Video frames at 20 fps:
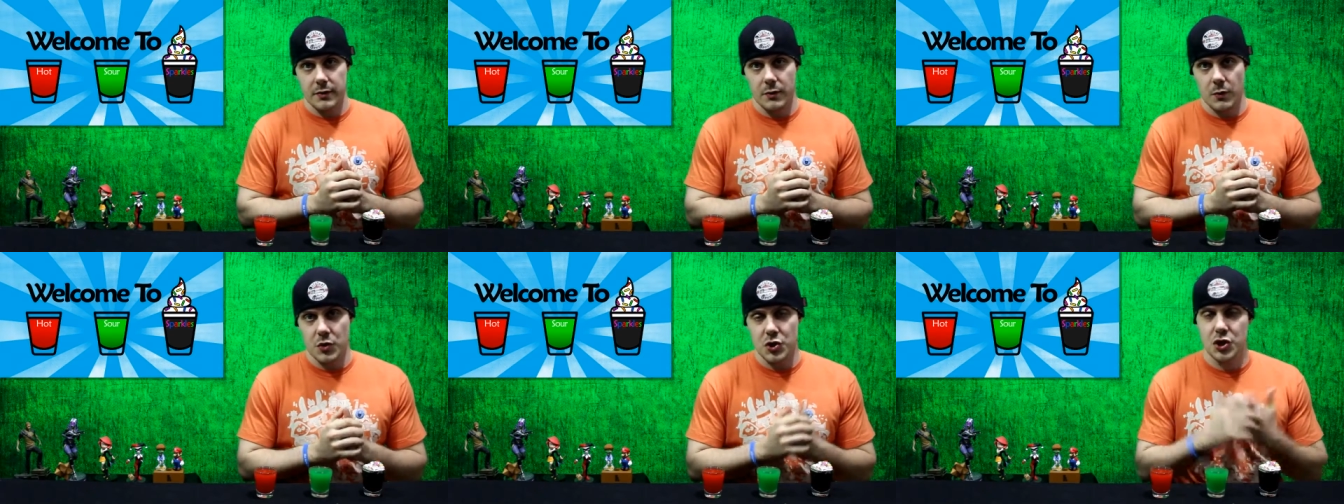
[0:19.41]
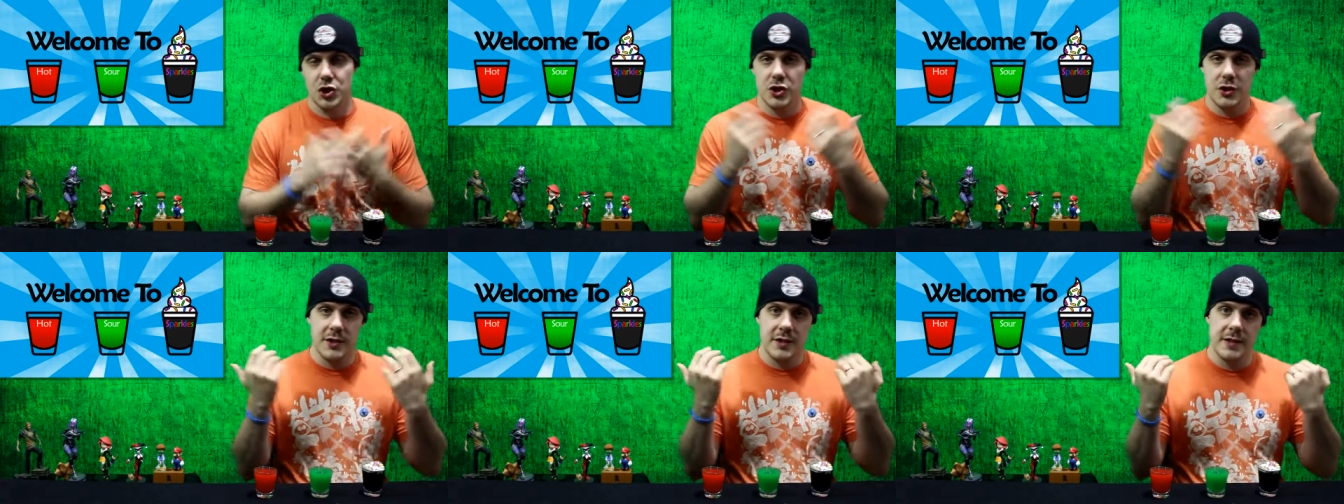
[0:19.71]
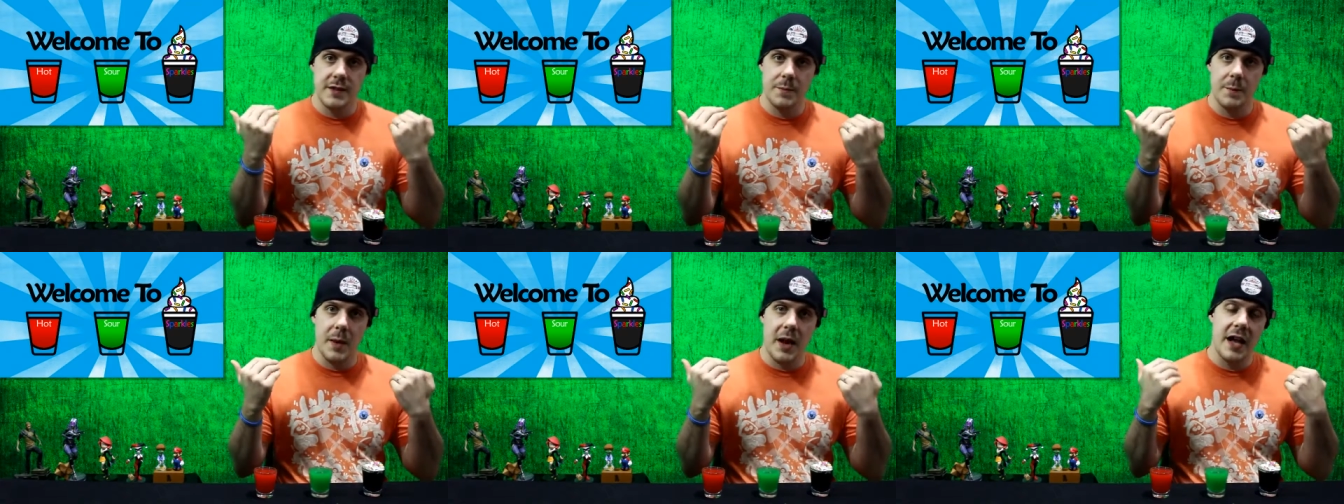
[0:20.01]
which is
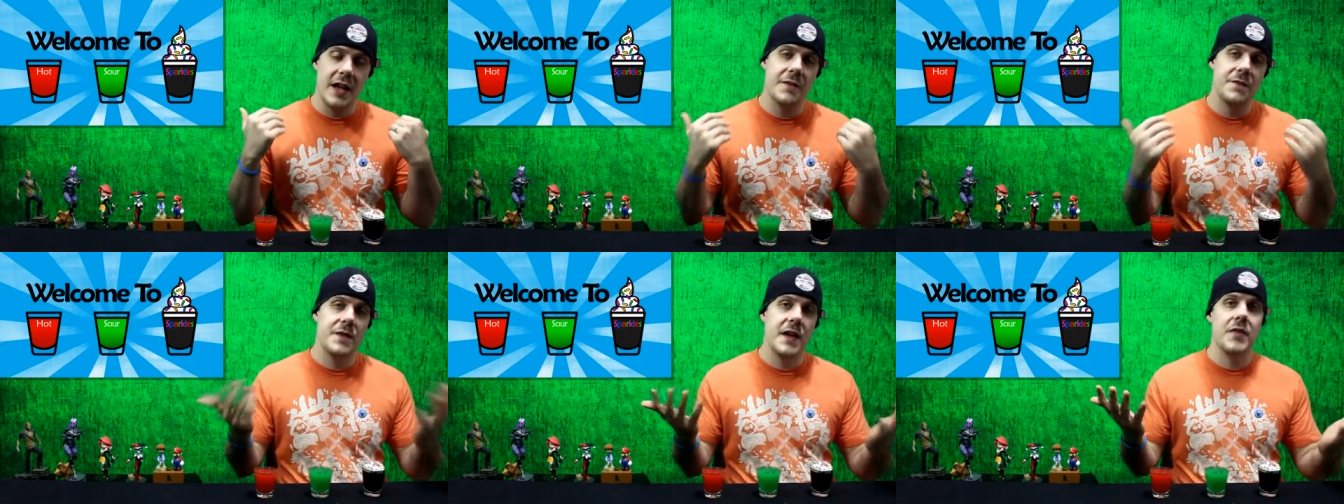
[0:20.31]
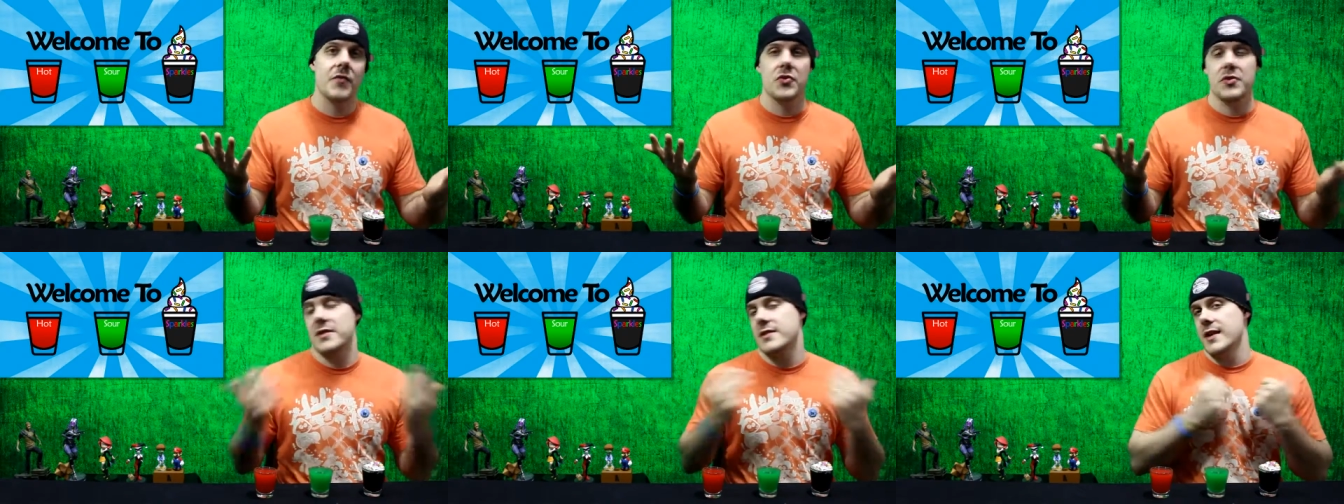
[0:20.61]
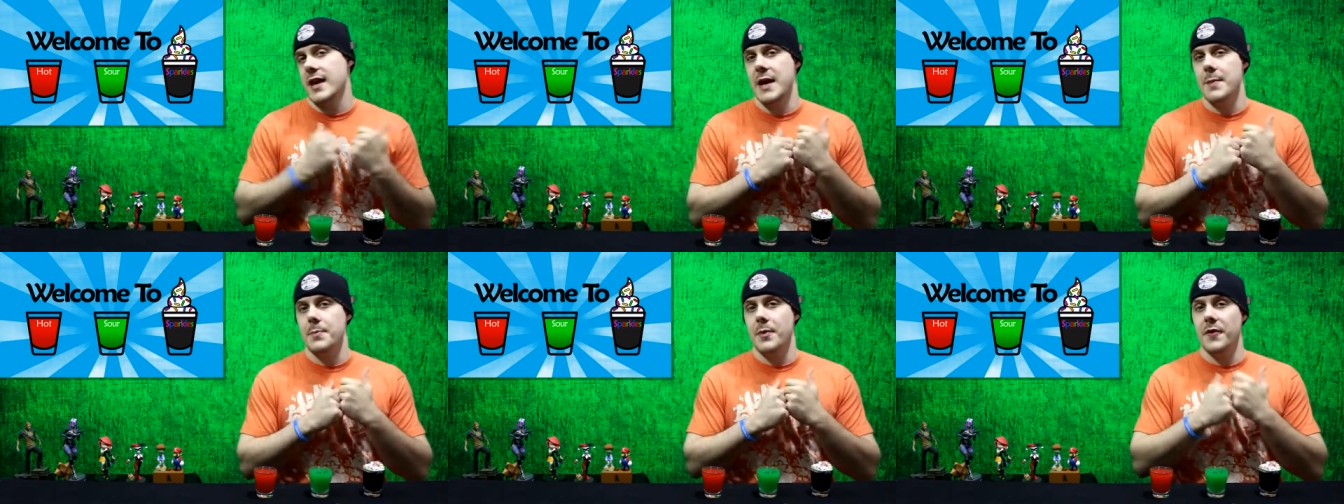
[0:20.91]
my favorite
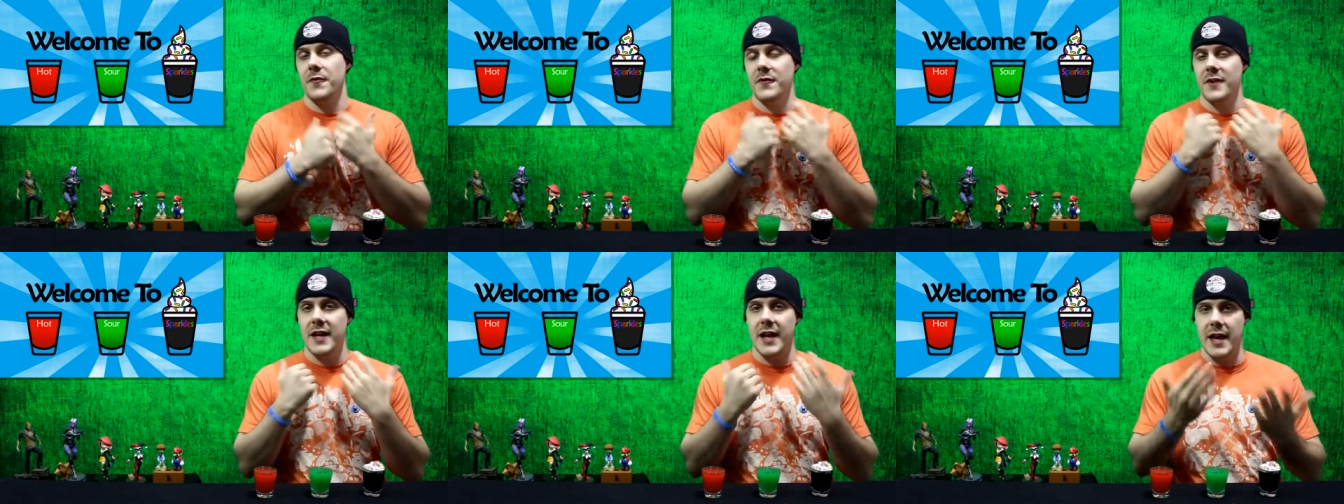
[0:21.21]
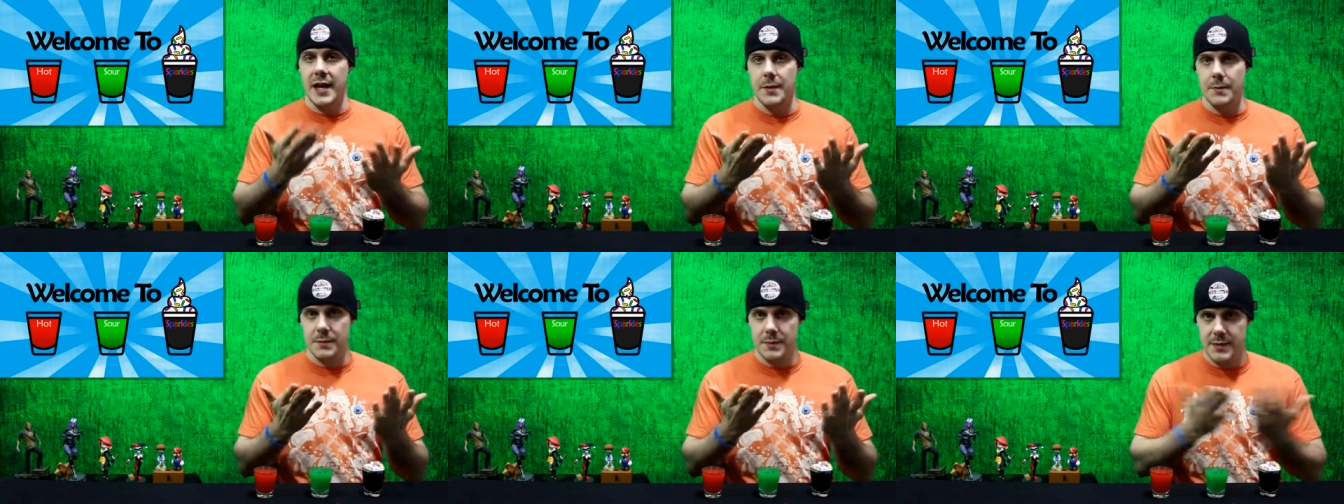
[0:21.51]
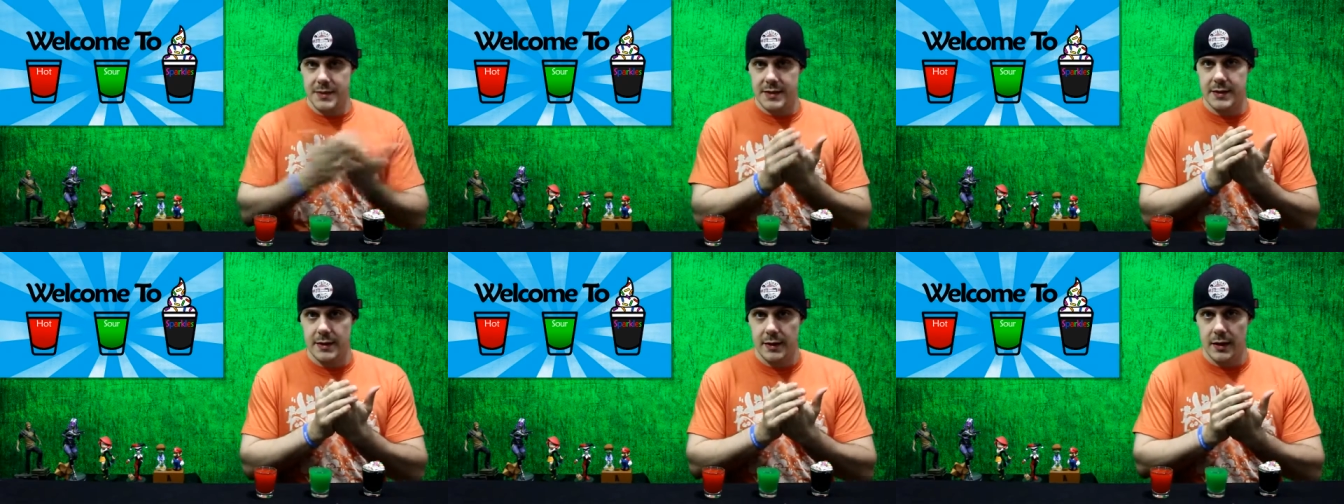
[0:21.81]
type of
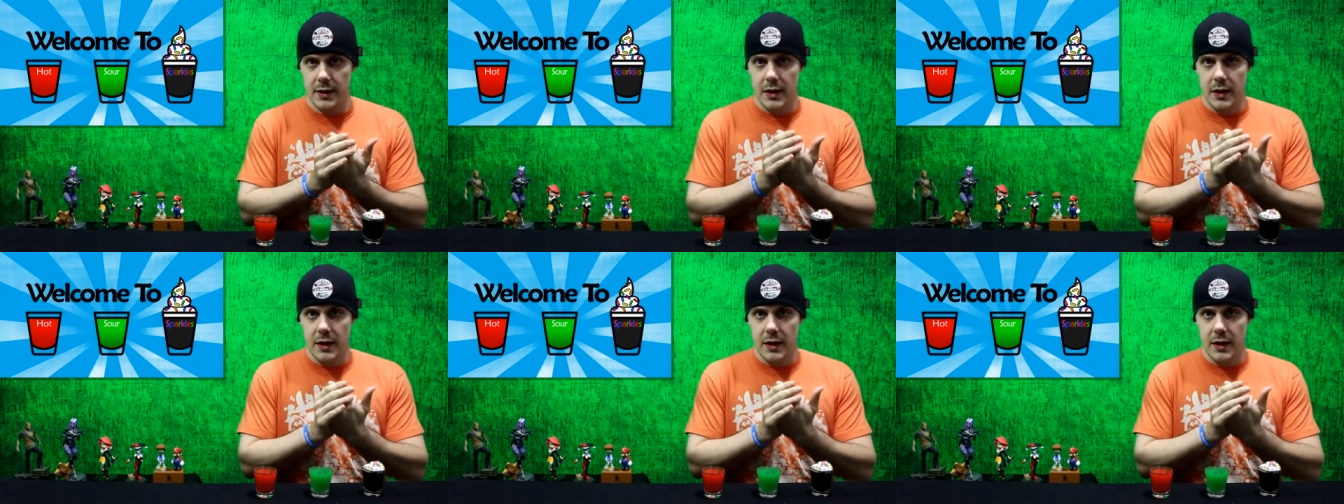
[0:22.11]
games.